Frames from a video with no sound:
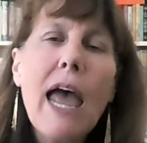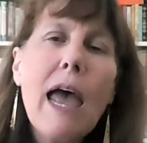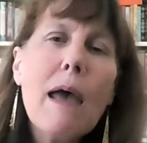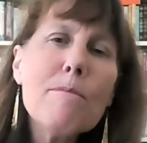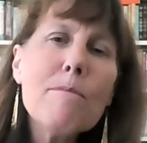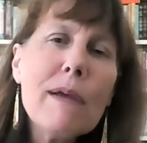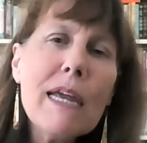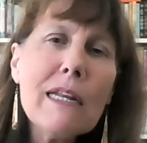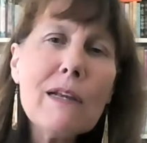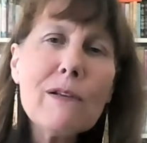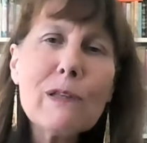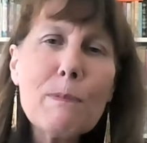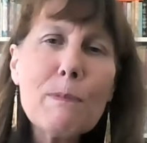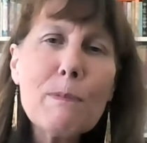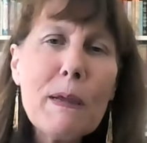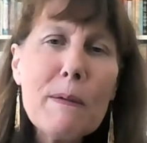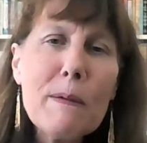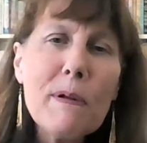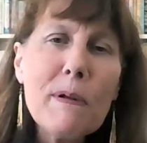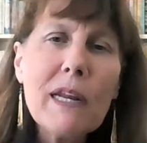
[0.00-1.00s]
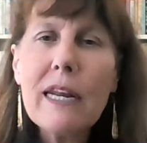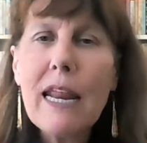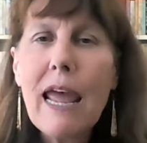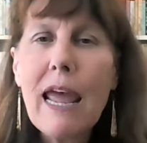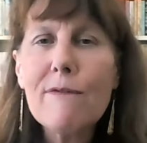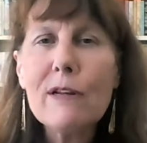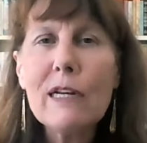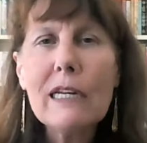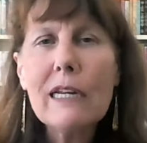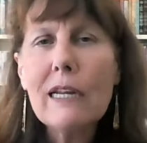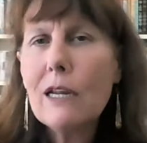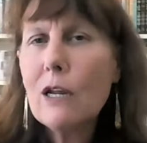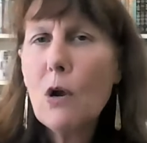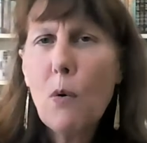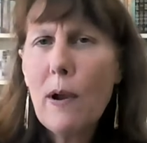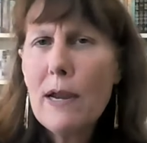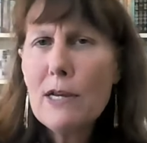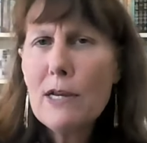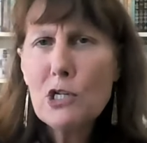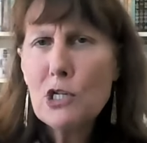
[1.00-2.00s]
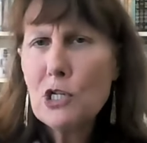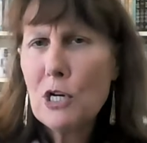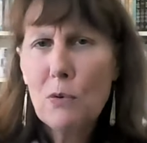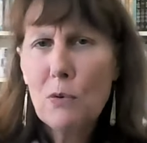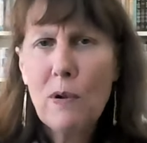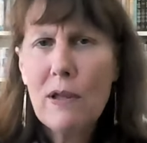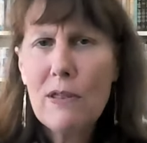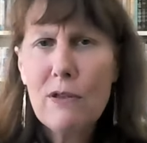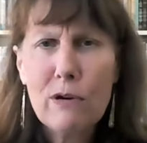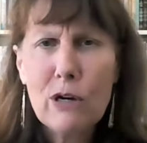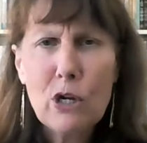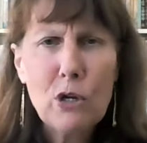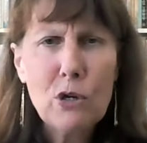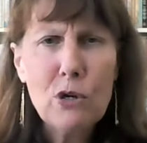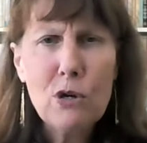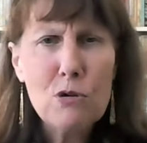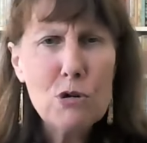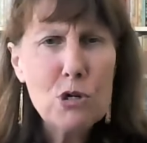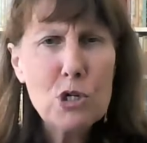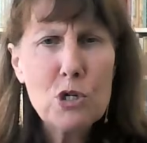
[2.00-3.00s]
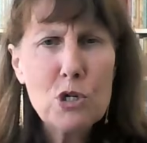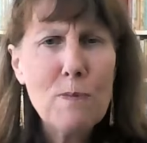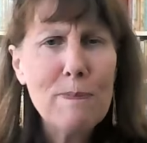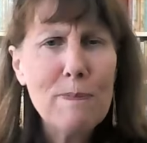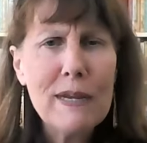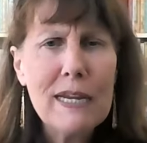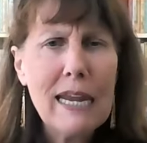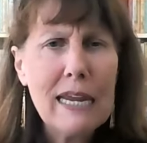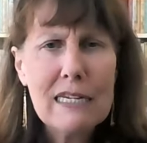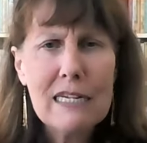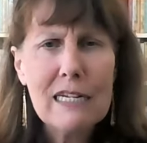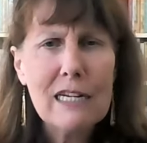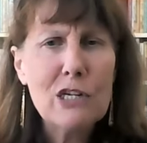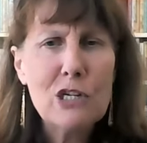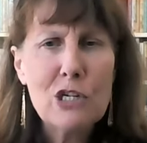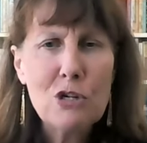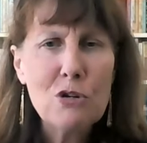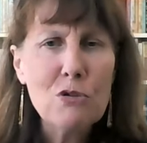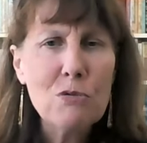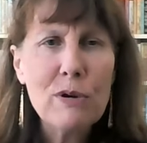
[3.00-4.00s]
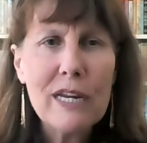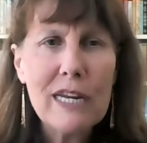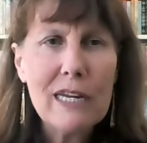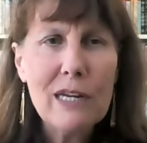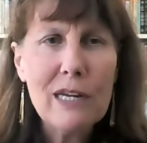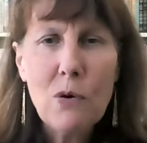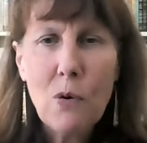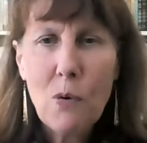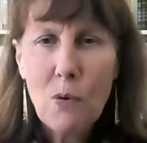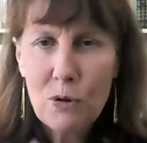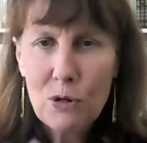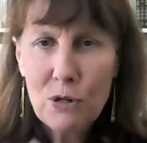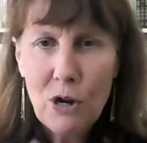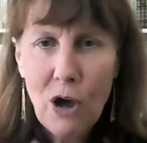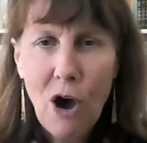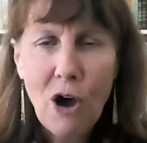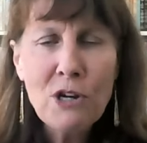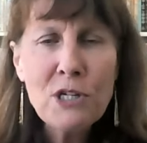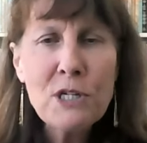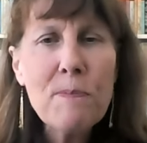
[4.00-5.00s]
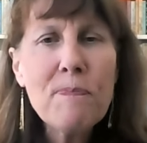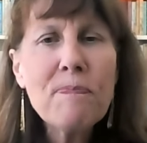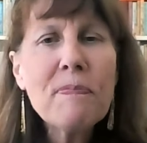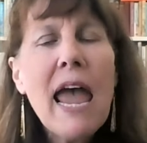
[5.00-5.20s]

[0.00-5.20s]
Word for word: And many of the people in Avonlea question whether a girl should be getting a degree or not.